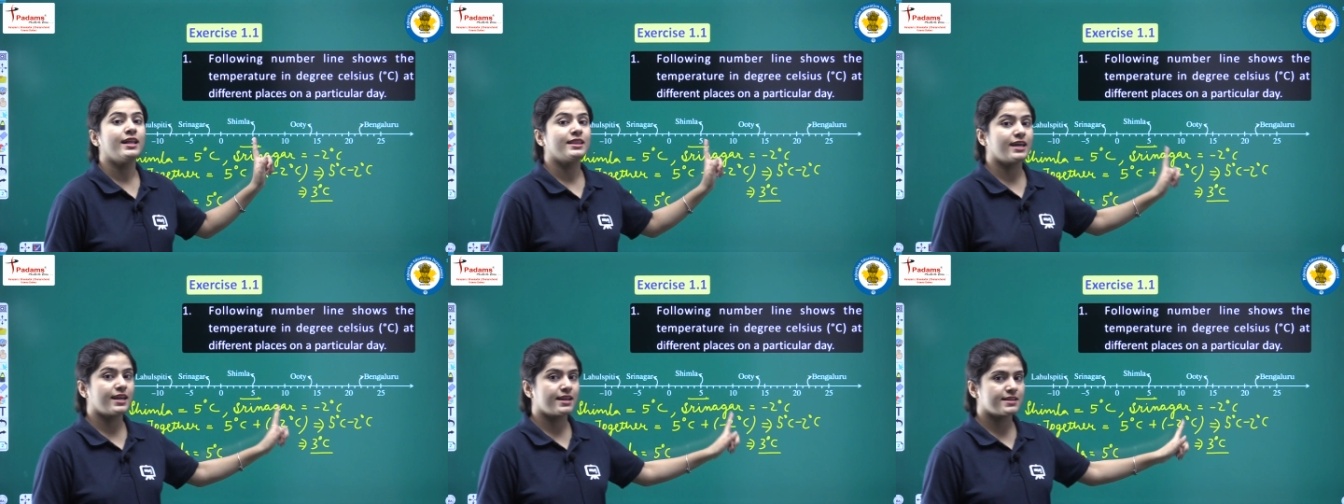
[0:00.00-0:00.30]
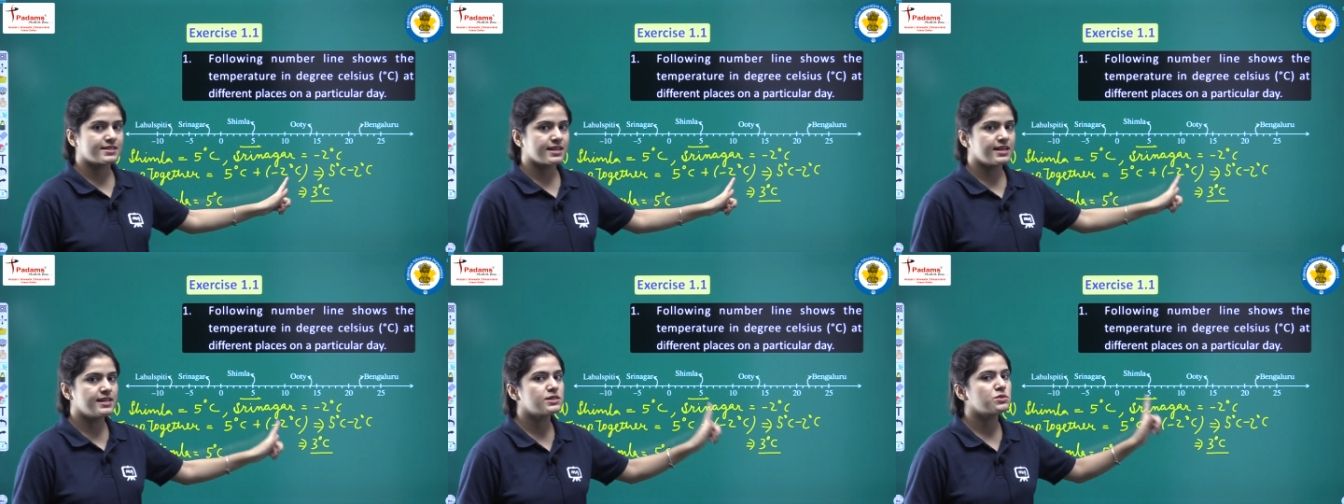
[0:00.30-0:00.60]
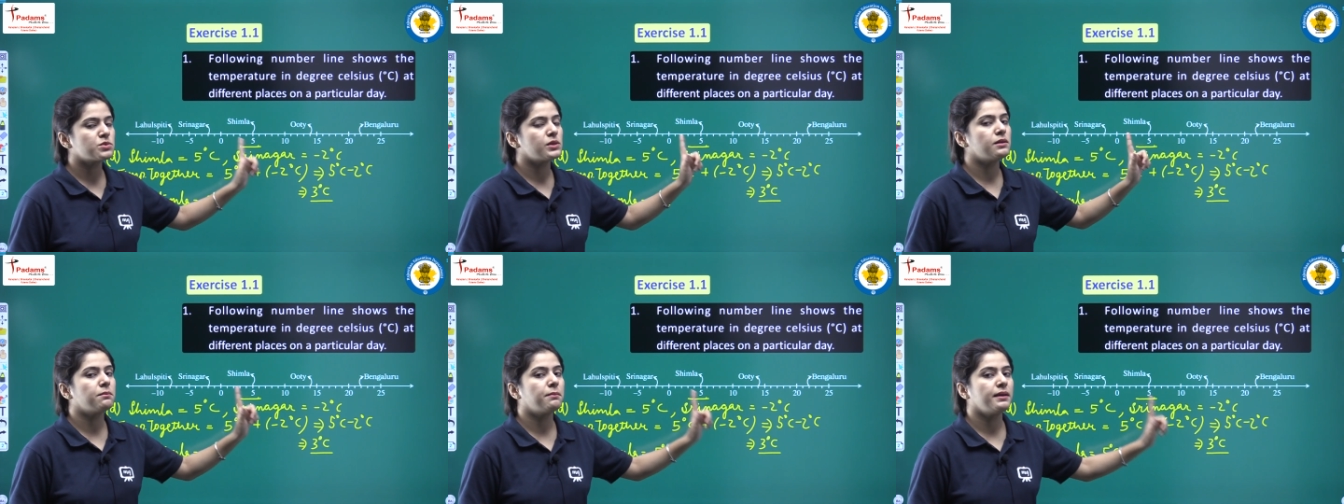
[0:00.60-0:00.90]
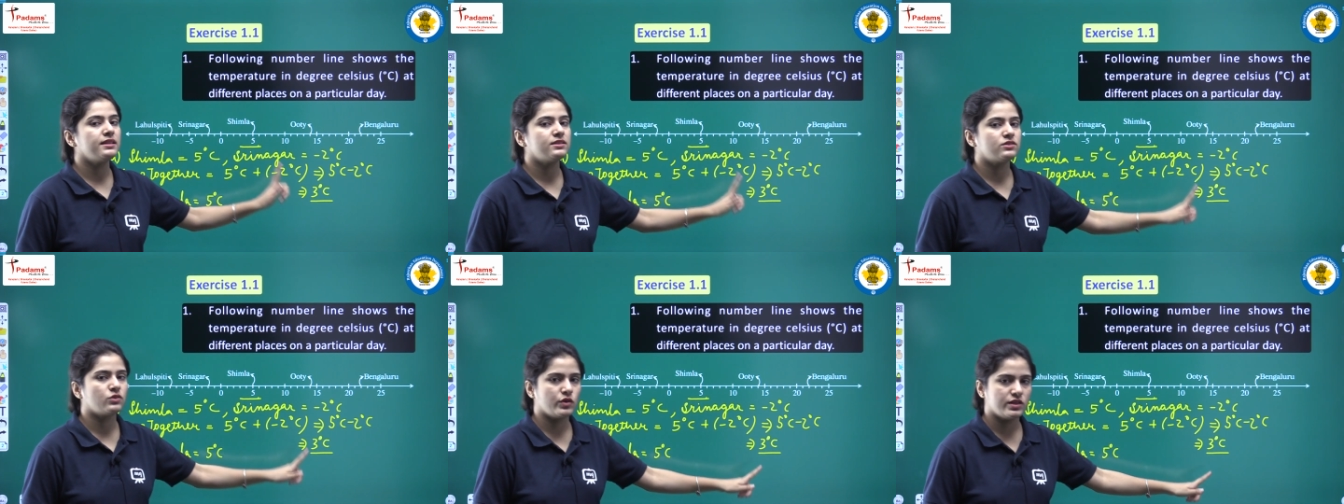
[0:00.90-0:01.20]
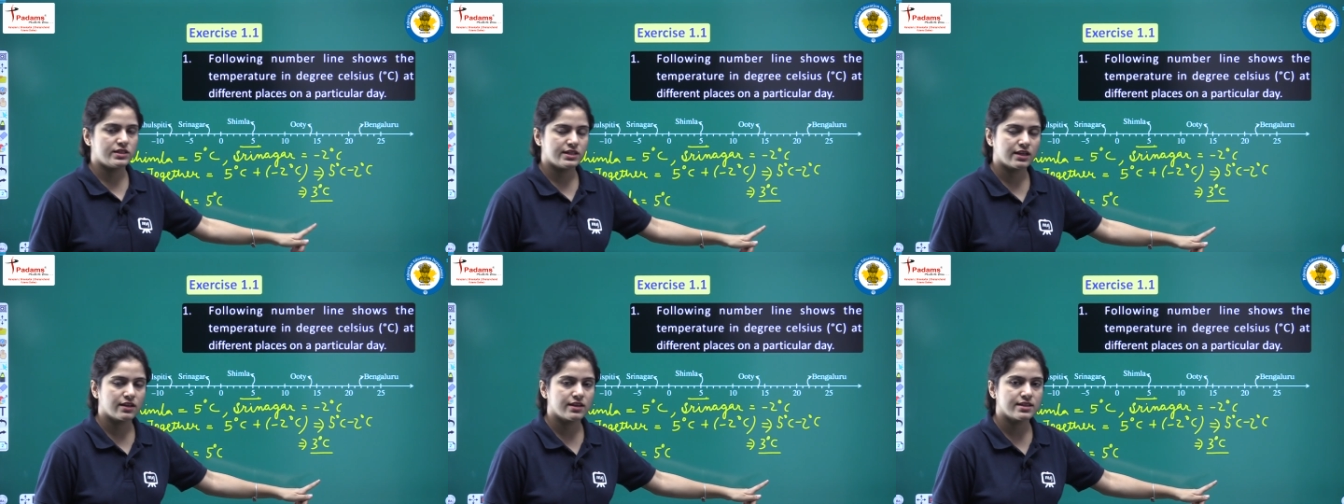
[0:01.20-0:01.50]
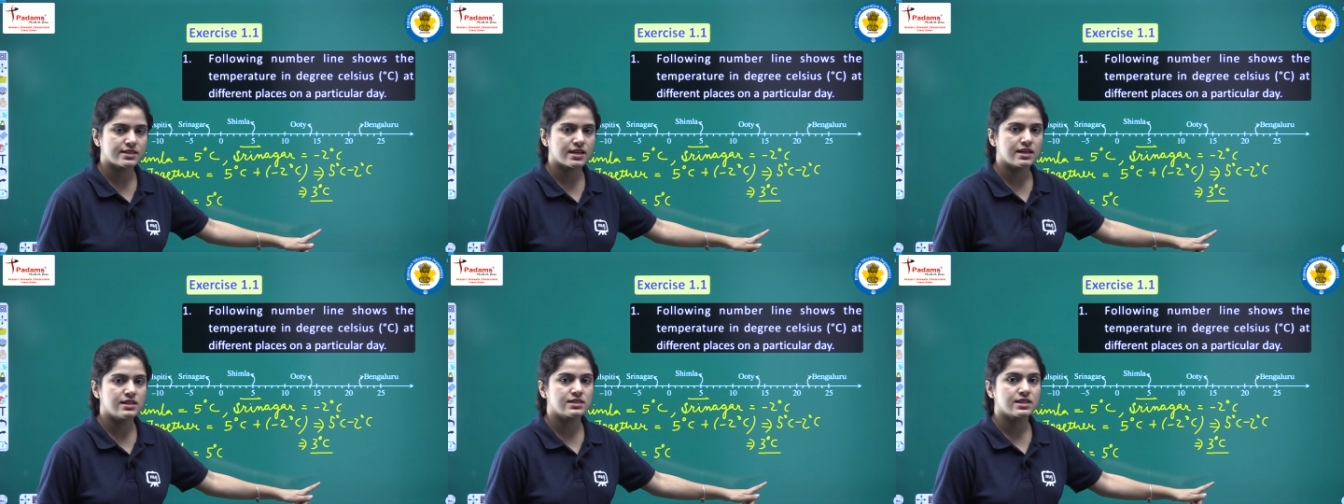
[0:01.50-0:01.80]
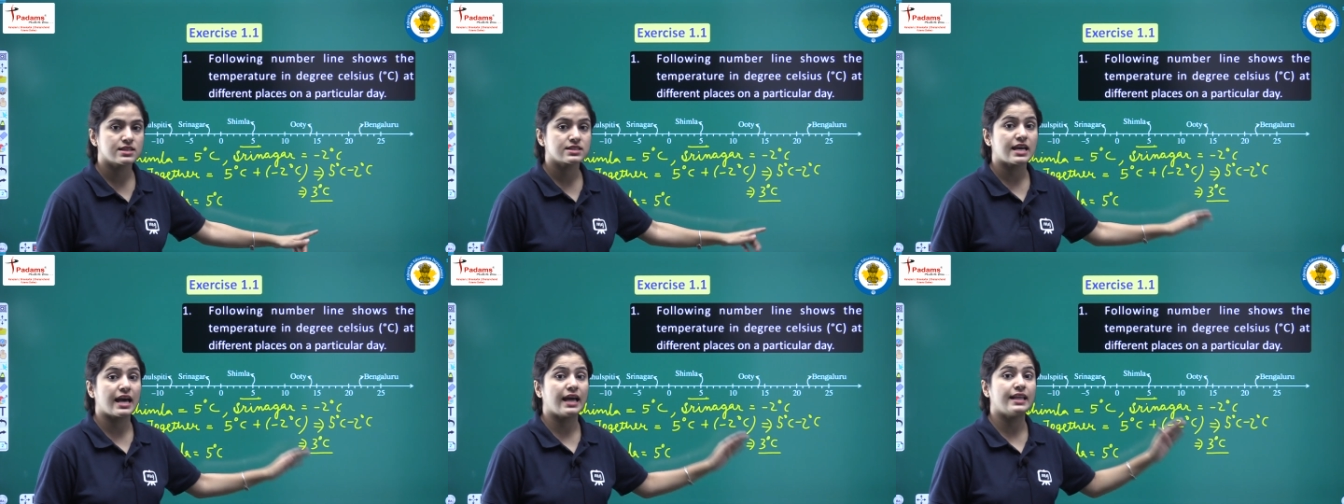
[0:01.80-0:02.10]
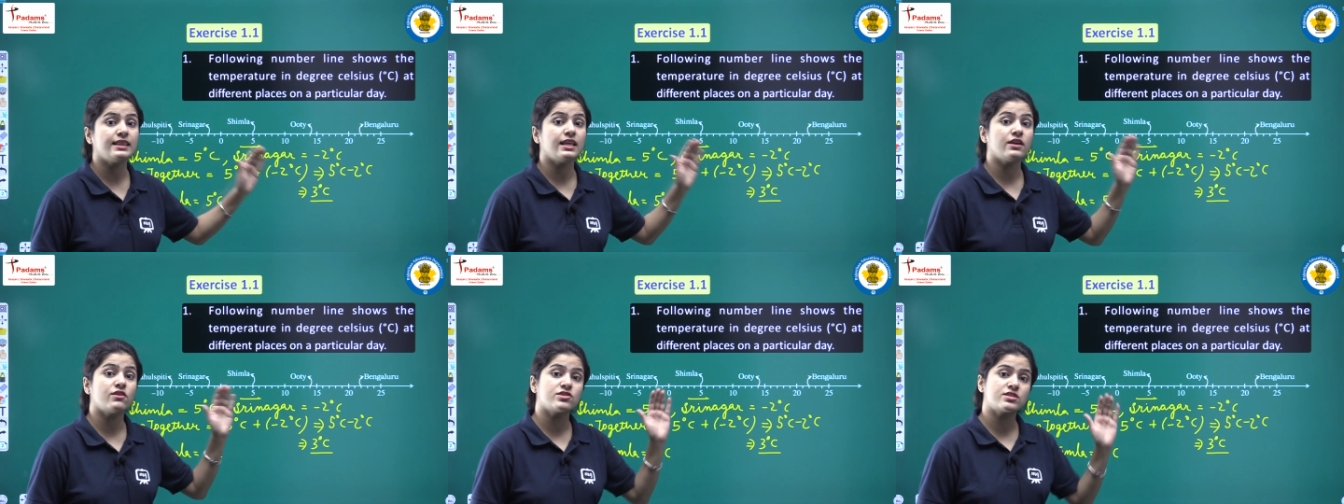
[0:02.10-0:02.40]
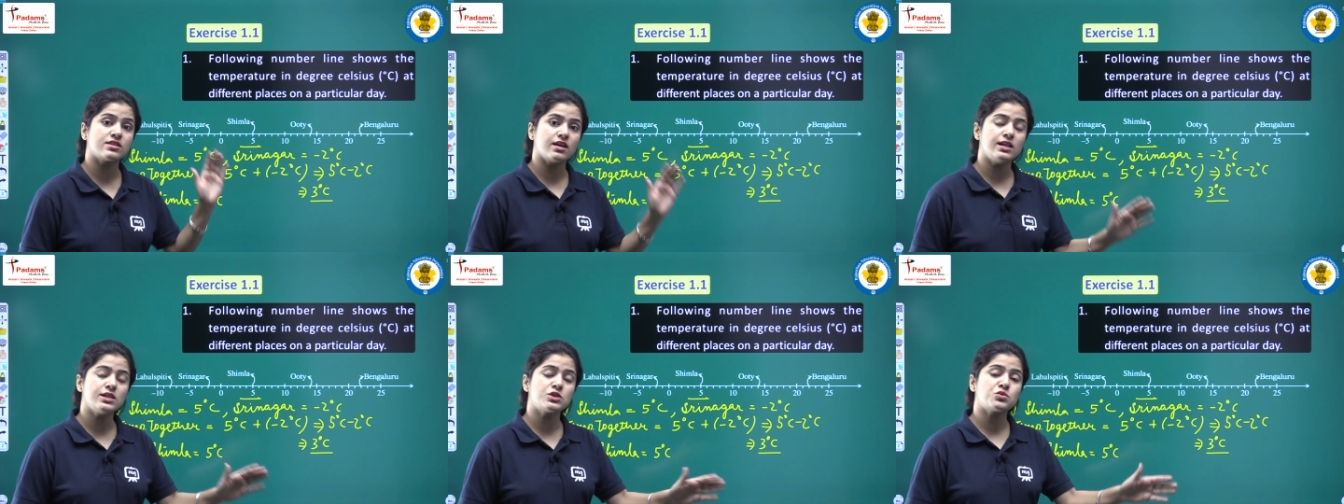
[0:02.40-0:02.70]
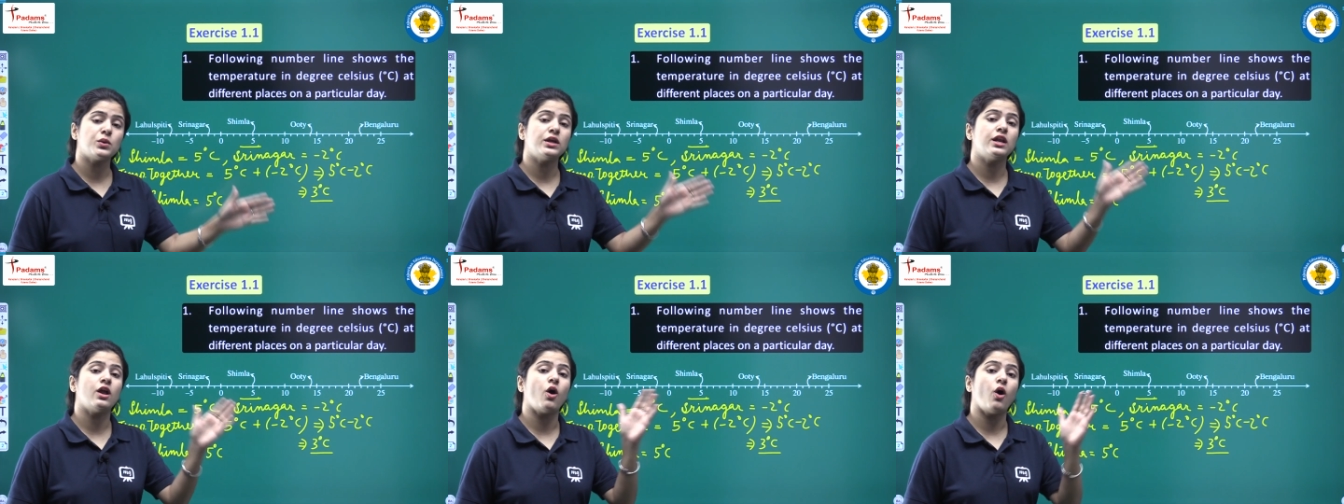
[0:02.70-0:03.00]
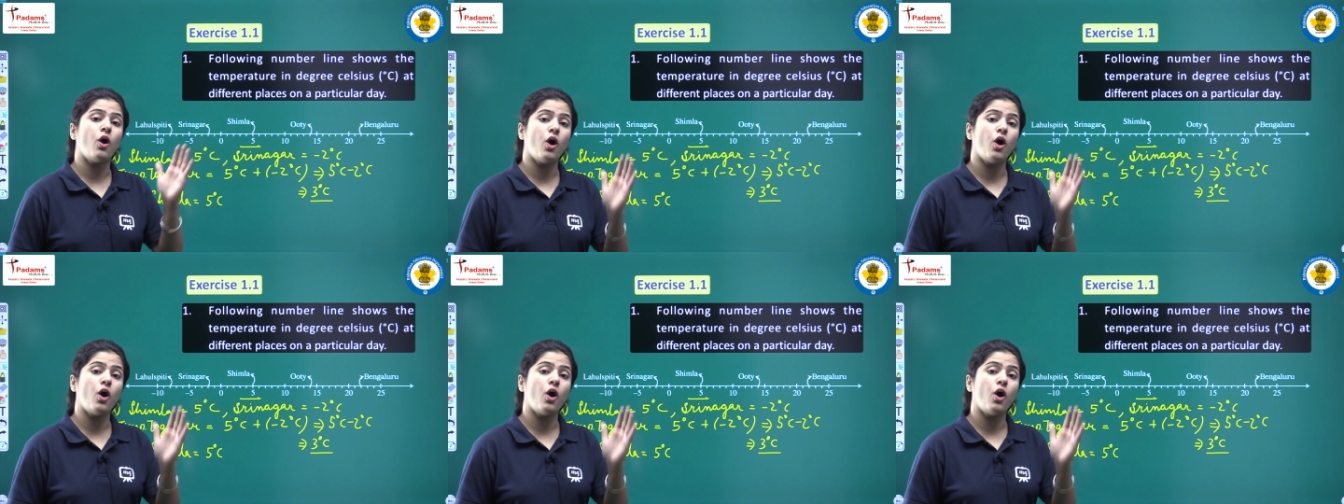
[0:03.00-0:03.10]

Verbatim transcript: the result will be 3 degrees Celsius and the result will